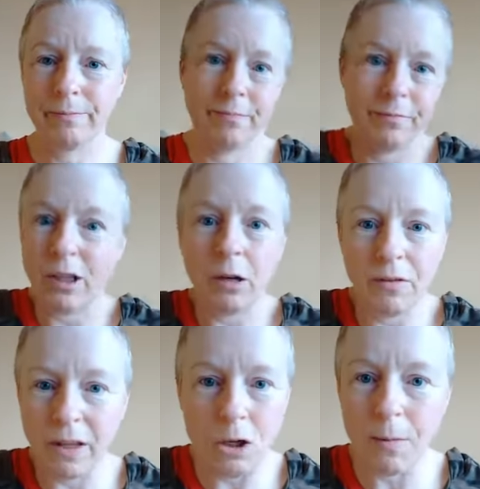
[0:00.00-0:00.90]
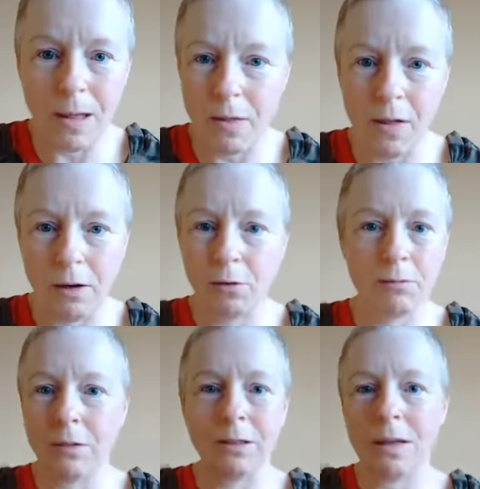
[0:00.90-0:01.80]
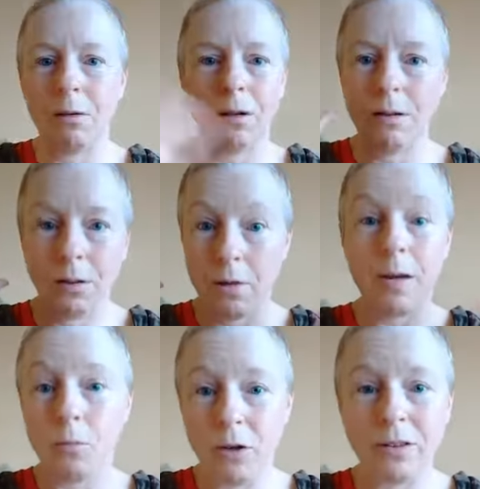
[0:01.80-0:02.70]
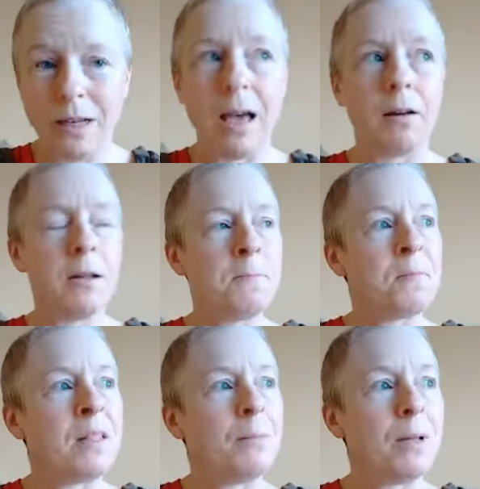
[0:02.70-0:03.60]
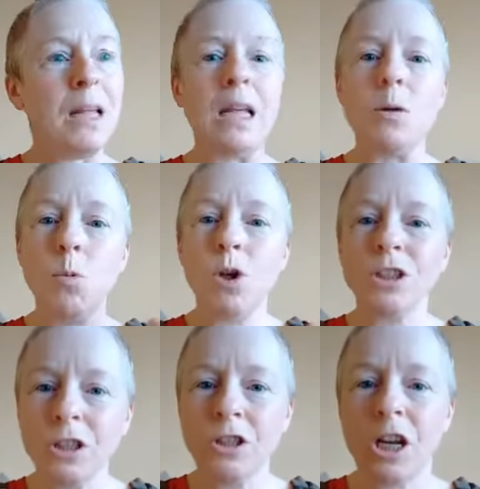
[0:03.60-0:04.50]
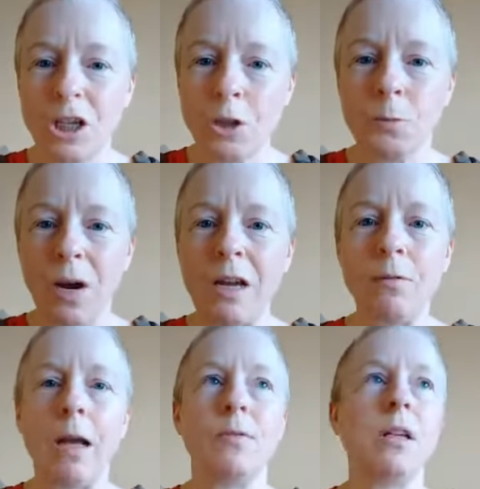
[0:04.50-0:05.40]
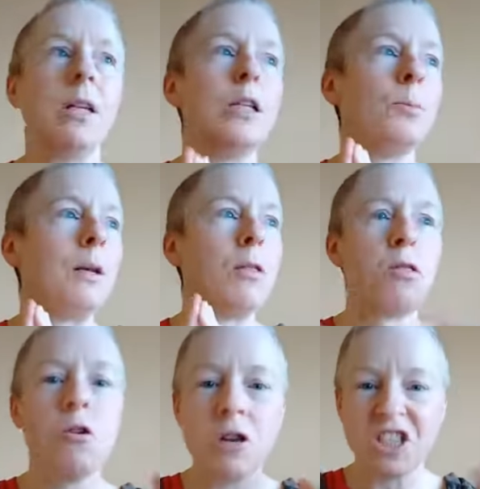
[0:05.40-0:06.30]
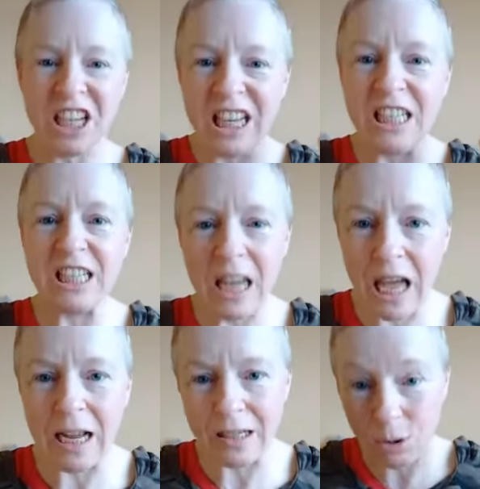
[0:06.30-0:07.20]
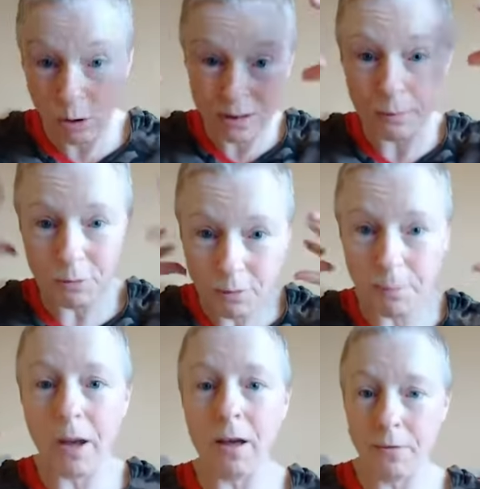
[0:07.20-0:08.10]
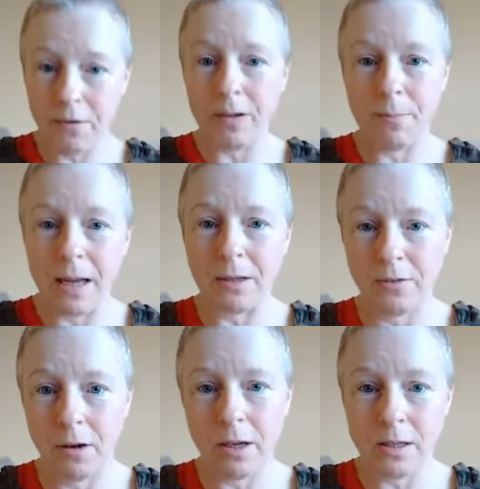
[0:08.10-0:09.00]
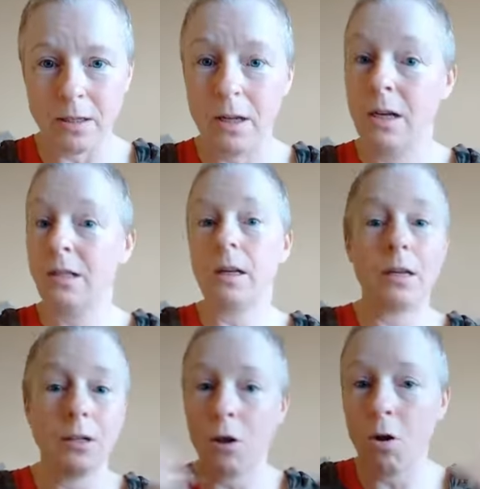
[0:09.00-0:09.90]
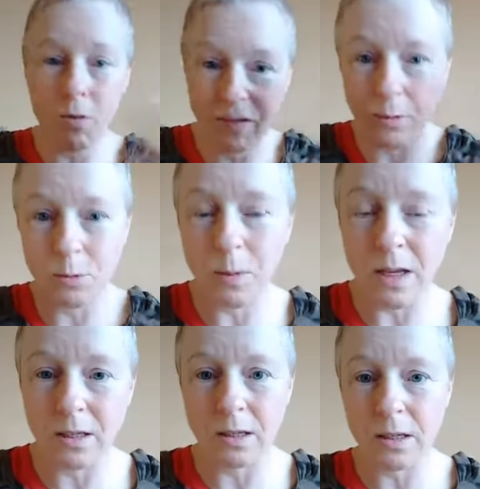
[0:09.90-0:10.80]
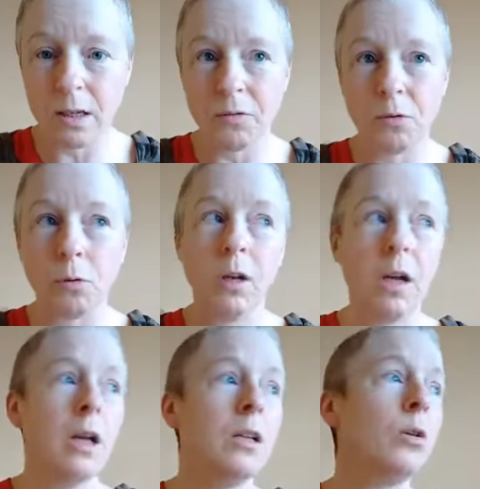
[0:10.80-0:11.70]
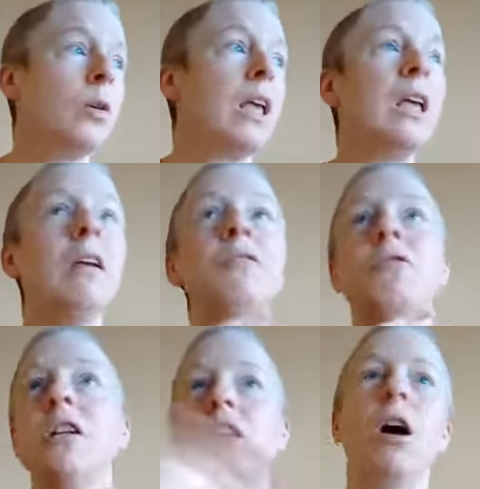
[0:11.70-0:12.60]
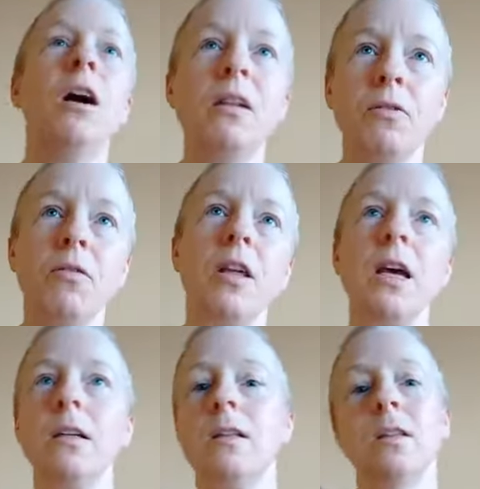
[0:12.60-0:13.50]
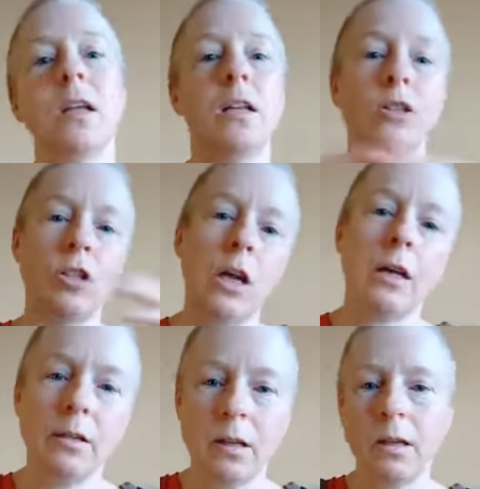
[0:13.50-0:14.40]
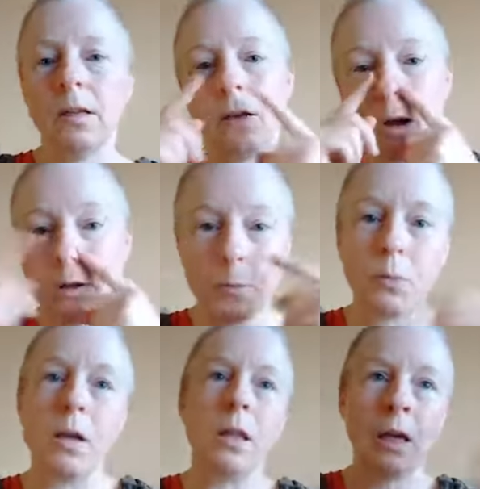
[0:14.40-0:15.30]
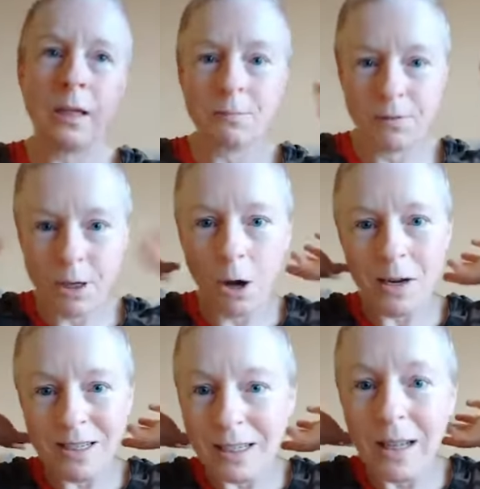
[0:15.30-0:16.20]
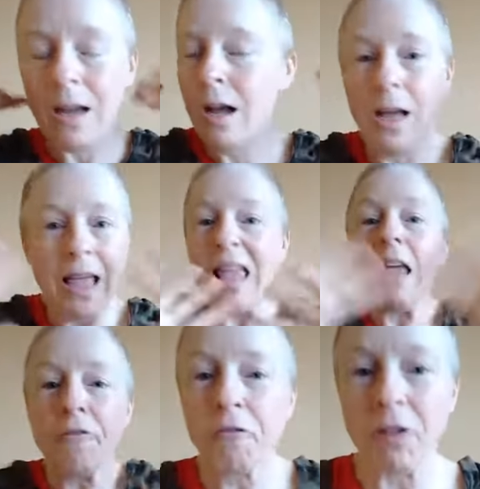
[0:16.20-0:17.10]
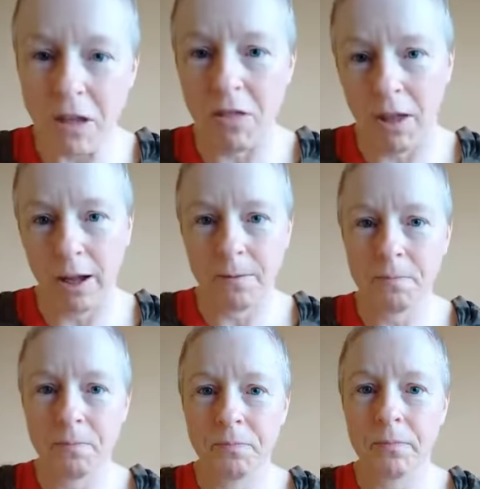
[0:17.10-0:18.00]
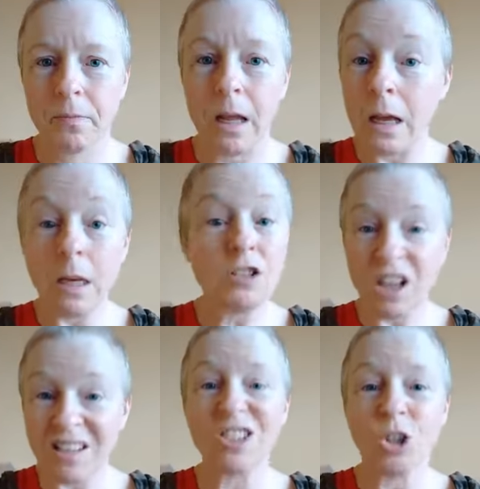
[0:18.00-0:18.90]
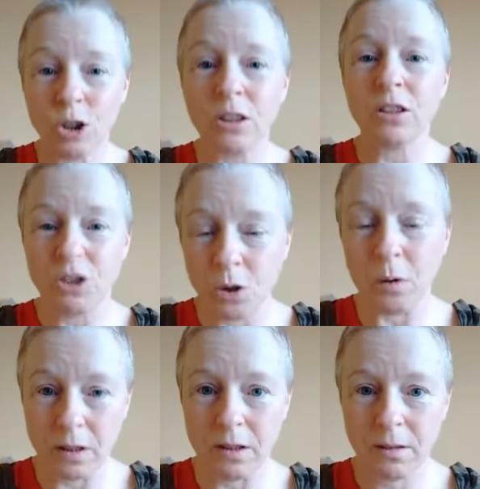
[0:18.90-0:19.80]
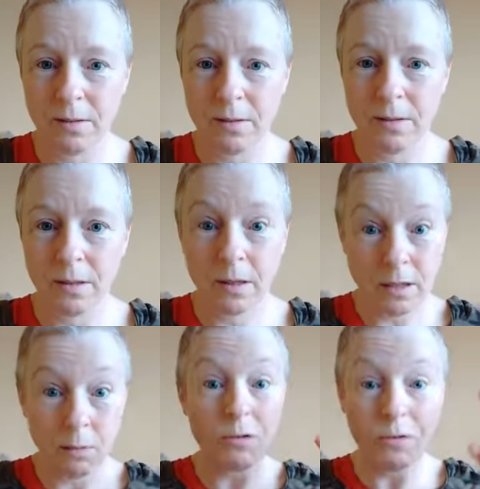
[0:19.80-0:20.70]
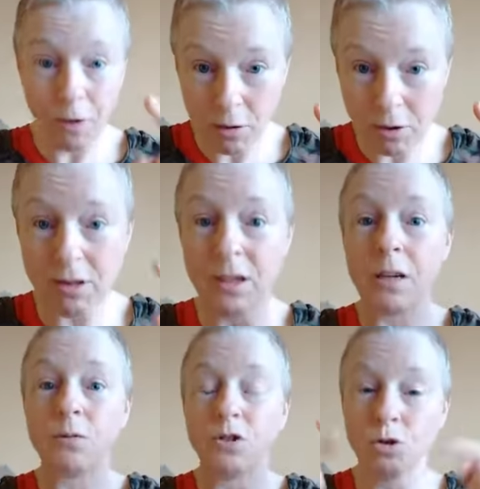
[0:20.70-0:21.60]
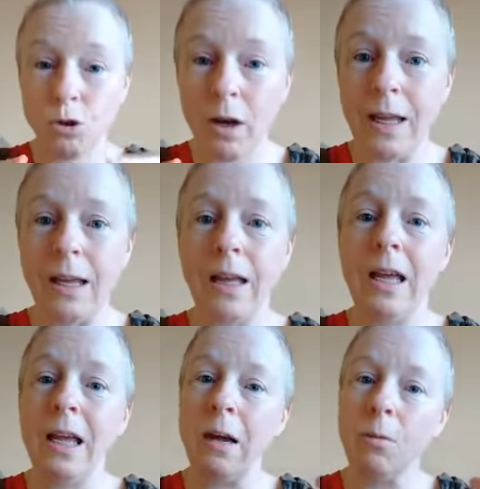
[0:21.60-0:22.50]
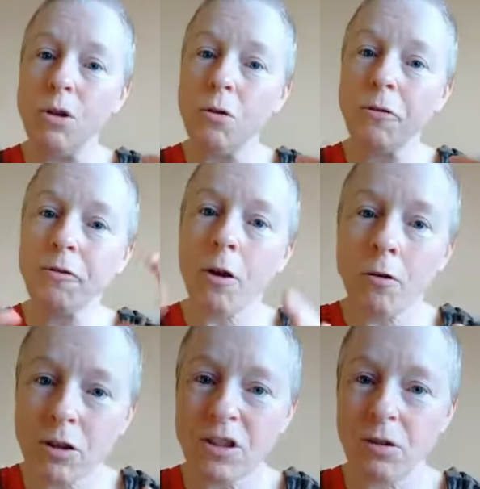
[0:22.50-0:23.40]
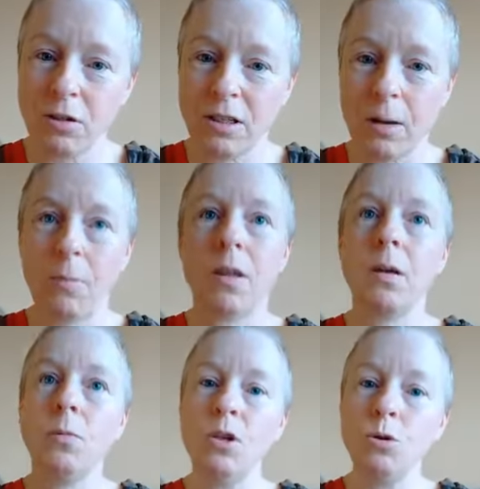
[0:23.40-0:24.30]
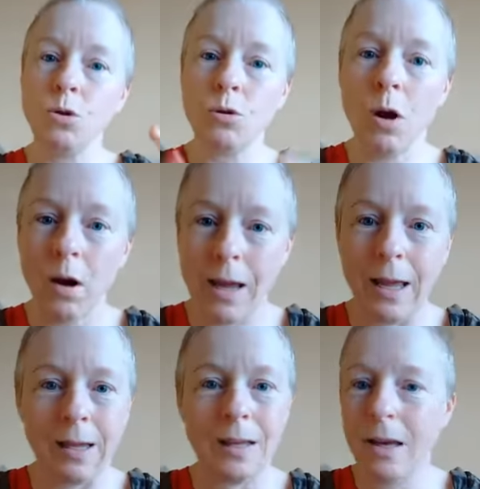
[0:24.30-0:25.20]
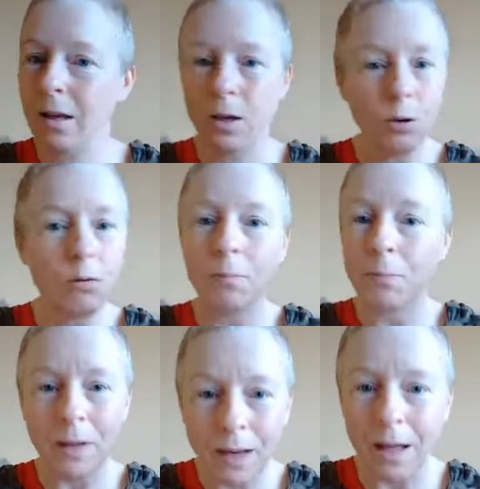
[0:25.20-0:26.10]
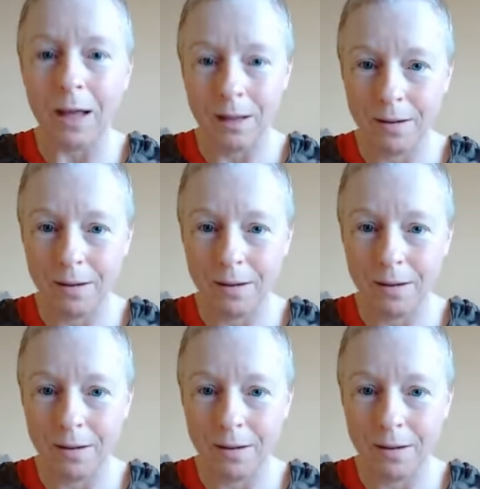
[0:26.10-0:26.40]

Don't know if they knew about theta and delta. You know, they worked it out. But he wanted to change his brainwaves, and he spent 13 days hooked up to a biofeedback device so he could know if he was being successful, doing every kind of thing under the sun. He chanted, he did nose breathing, he, you know, he did everything. And he just couldn't do it because he was focused, he was trying. And when you're focused on something and when you're trying, you're in beta.